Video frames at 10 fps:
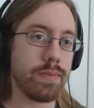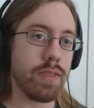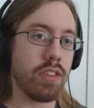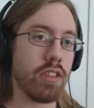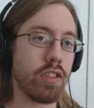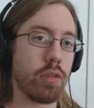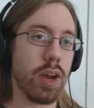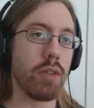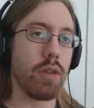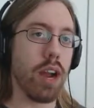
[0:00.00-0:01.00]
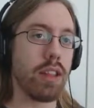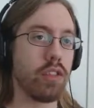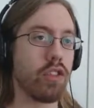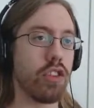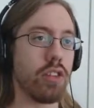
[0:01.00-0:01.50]
This is a sprint, right?
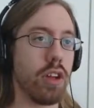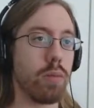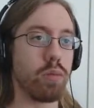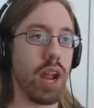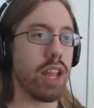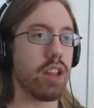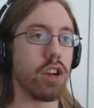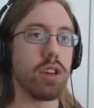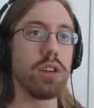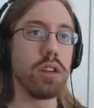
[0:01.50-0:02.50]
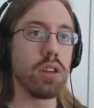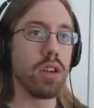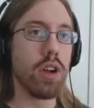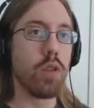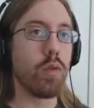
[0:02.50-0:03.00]
This is just a regular...
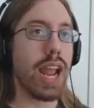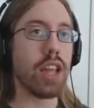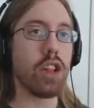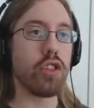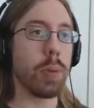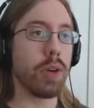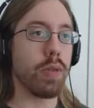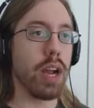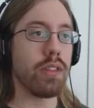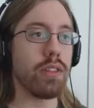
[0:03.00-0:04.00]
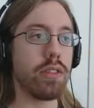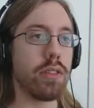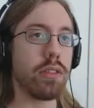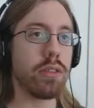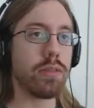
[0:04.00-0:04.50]
Regular sprint race.